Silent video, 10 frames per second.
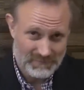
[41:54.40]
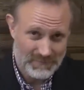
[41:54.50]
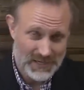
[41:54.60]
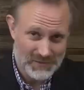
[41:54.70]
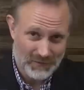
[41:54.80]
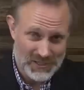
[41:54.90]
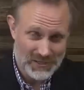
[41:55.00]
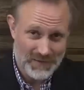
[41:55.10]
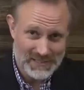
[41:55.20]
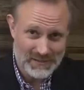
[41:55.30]
because of
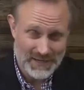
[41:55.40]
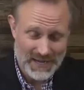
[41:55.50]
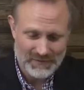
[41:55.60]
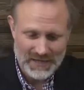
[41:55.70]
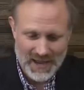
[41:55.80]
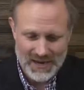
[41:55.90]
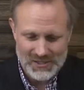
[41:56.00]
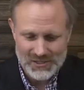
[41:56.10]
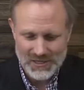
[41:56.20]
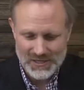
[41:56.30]
recent events like
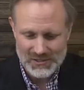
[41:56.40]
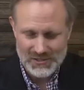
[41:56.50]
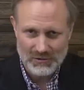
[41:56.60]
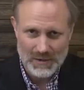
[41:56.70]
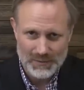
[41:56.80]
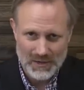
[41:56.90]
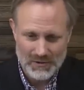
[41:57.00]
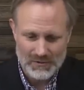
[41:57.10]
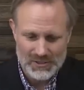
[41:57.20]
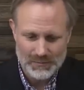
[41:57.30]
FTX, is the
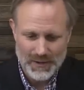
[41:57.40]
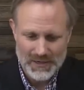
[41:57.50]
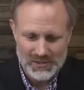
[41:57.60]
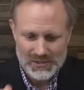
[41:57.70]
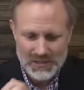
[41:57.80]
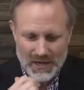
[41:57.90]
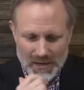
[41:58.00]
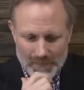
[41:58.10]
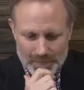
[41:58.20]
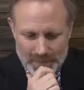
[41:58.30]
crypto space.
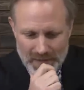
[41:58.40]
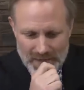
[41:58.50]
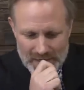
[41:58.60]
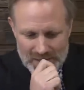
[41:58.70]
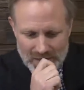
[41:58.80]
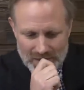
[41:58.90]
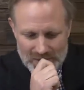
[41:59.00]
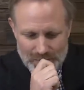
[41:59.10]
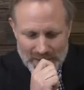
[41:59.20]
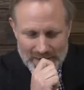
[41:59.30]
Um, so
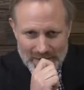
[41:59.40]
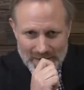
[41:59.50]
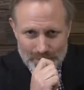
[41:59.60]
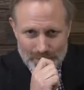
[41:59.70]
there's been a, a,